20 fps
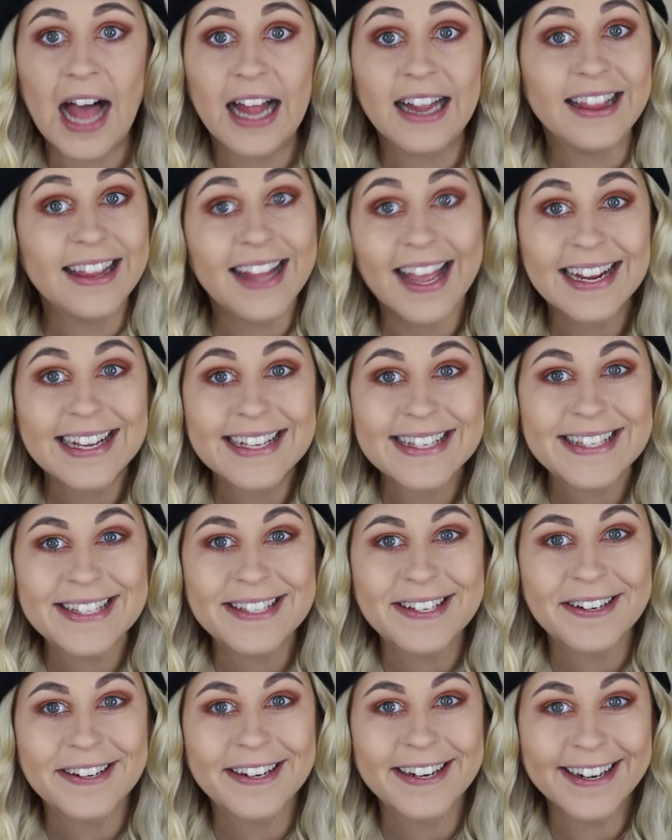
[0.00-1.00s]
like
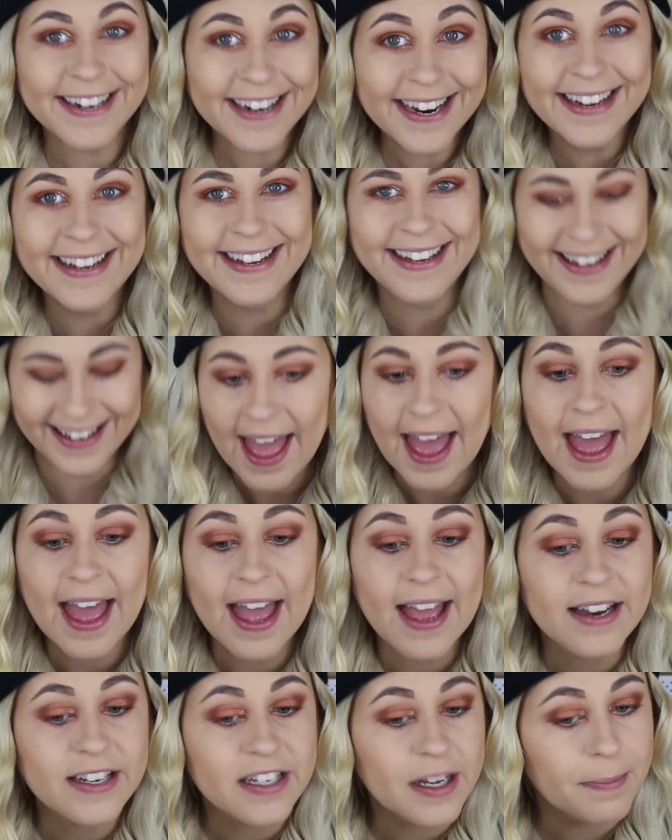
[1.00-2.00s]
so,
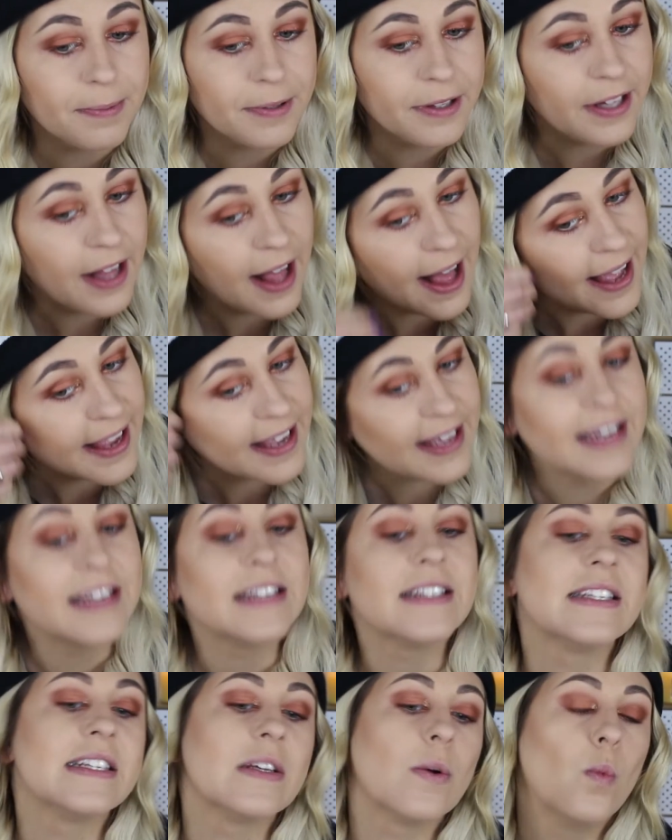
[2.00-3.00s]
and apply
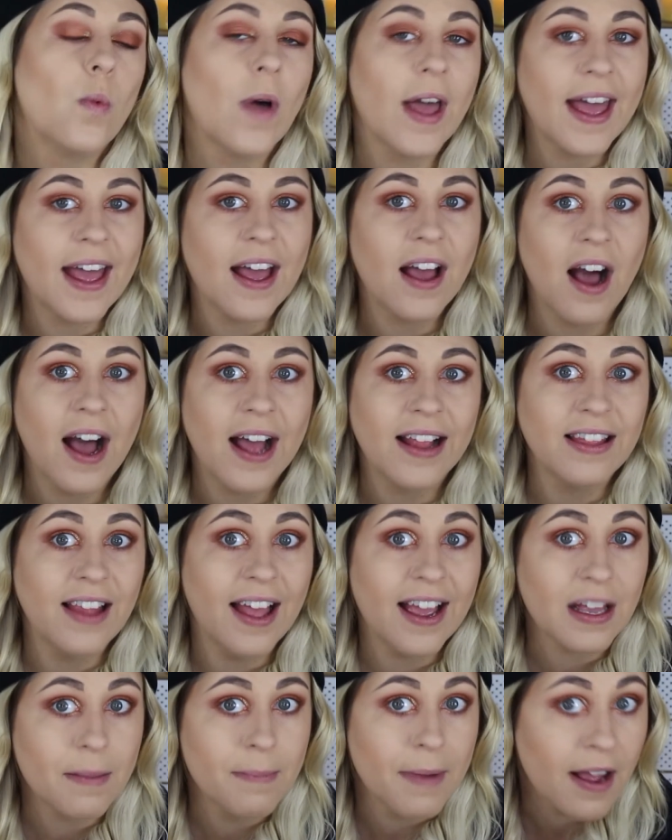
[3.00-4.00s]
it where I
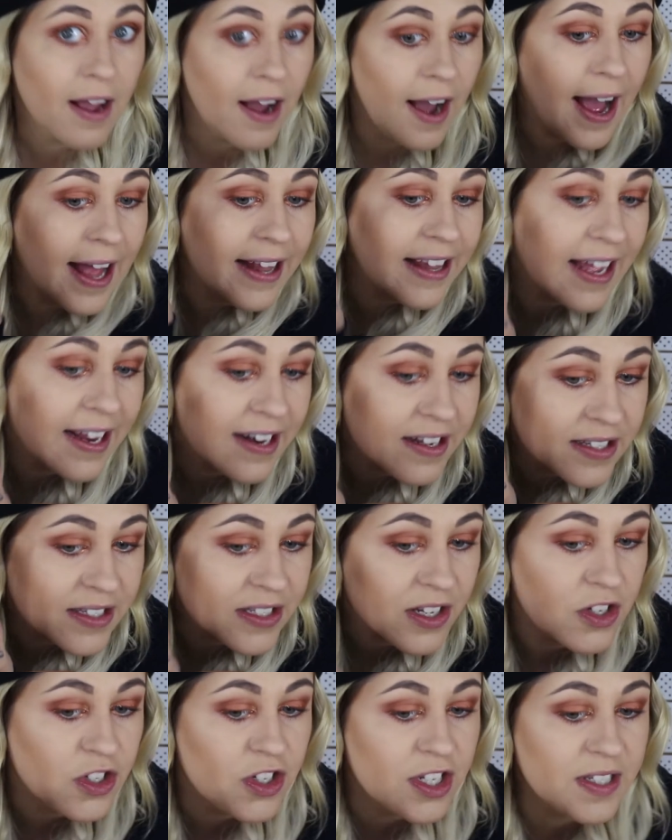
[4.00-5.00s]
like my highlighter.
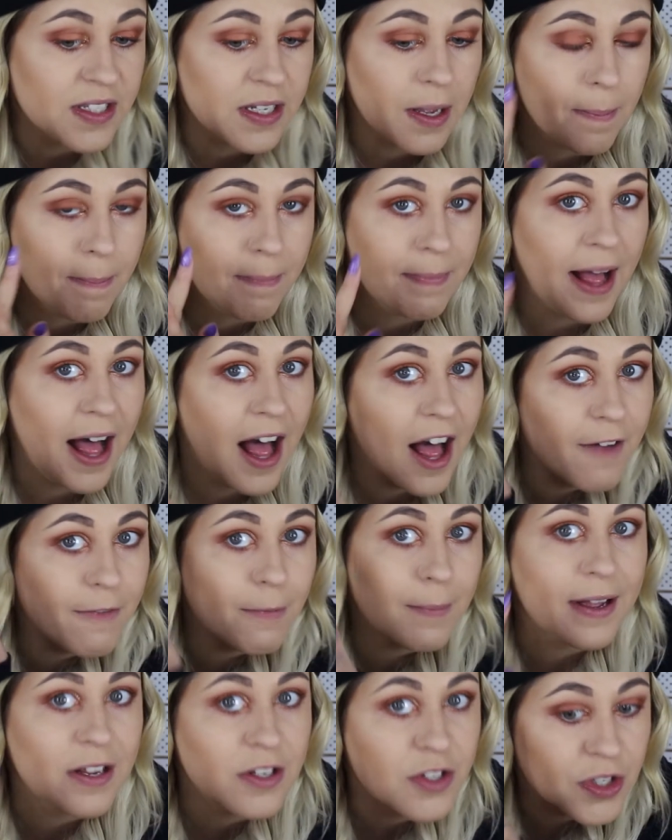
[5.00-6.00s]
So just
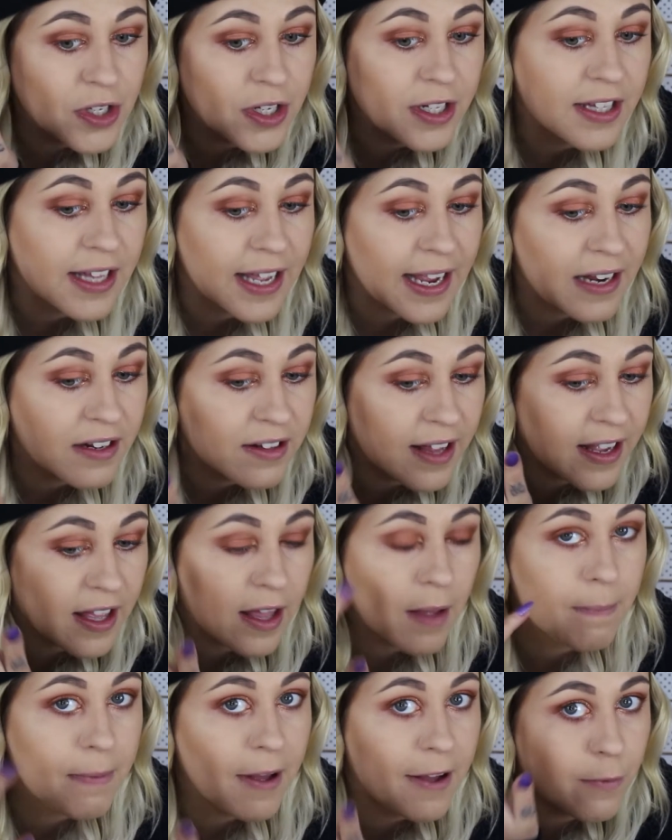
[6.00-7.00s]
above my jawline,
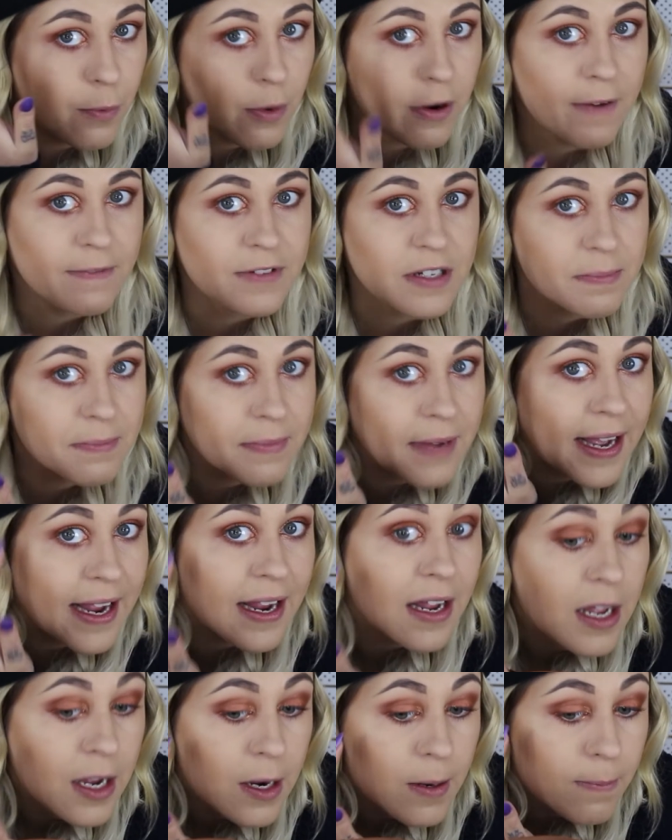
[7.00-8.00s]
like above where I've done
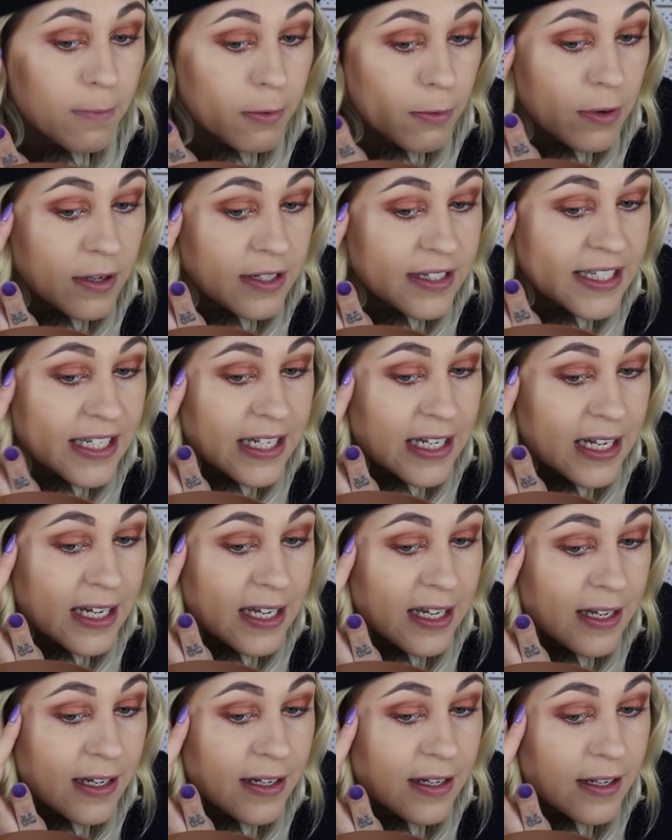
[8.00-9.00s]
my
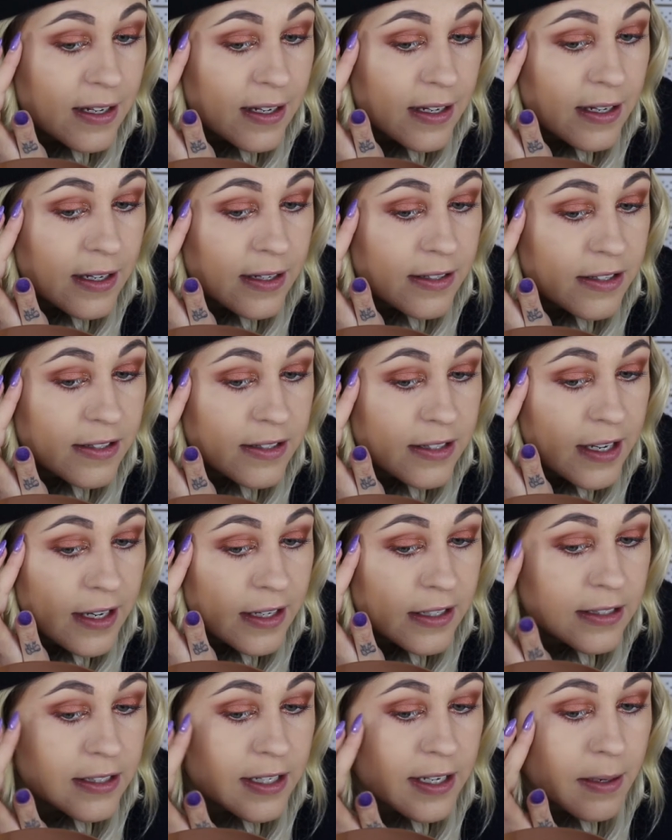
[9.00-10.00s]
bronzer, and just
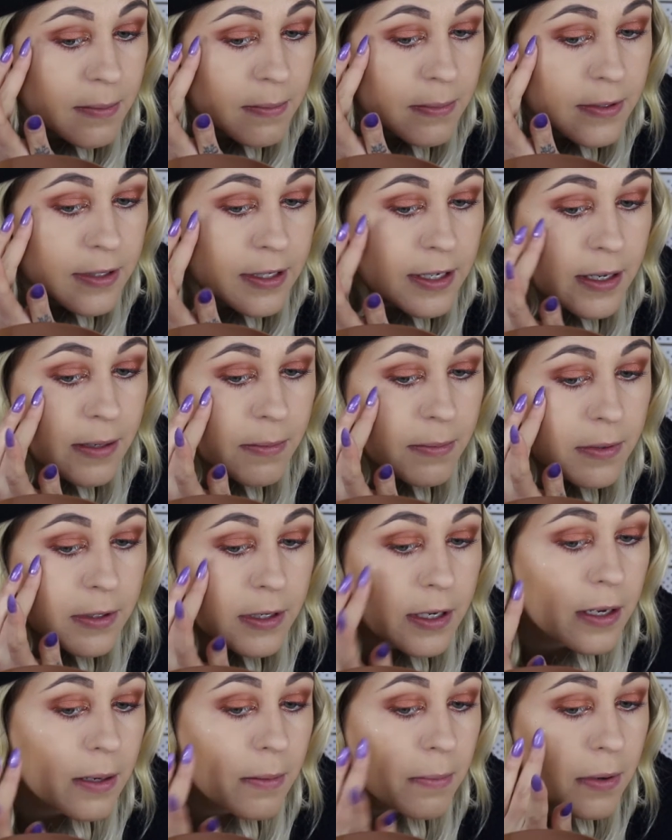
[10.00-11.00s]
like dab, dab,
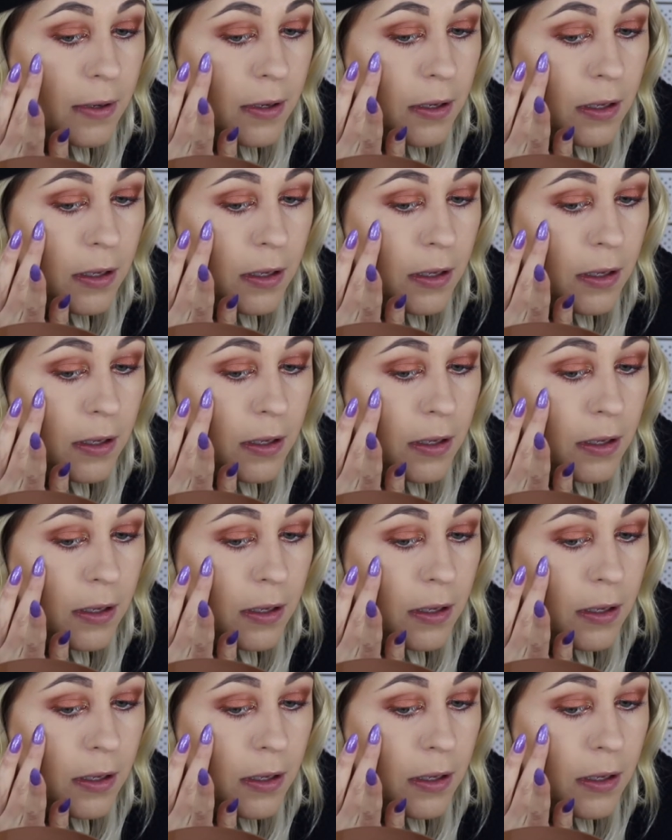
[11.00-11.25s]
dab.